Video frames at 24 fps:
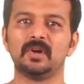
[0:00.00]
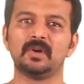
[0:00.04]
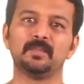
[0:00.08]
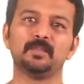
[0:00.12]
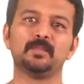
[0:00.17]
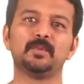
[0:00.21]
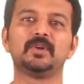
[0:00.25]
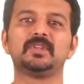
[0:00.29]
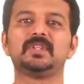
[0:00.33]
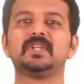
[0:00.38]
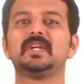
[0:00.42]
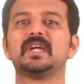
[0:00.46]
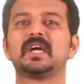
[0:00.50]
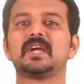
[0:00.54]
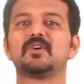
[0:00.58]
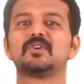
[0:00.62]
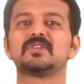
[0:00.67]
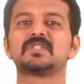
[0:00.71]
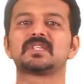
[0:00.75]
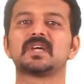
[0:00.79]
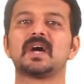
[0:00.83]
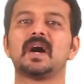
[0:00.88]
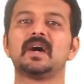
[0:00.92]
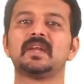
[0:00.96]
both the
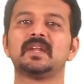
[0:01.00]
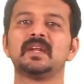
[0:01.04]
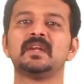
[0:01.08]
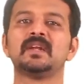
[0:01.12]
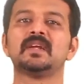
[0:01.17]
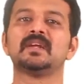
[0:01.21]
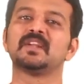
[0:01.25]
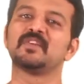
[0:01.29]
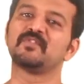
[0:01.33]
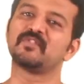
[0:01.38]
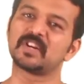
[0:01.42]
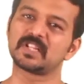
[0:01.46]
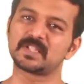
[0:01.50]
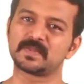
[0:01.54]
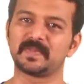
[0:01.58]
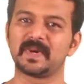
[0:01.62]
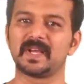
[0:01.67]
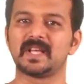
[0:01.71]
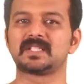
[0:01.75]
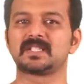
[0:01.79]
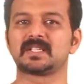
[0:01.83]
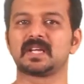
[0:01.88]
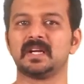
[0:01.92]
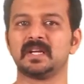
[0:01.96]
diodes are in reverse
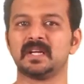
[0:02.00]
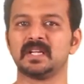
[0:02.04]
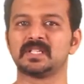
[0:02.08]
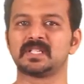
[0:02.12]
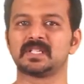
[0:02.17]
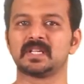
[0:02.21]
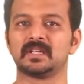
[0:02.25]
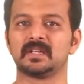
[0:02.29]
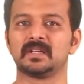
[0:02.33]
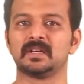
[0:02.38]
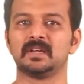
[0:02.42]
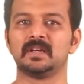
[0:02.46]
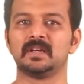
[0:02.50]
bias condition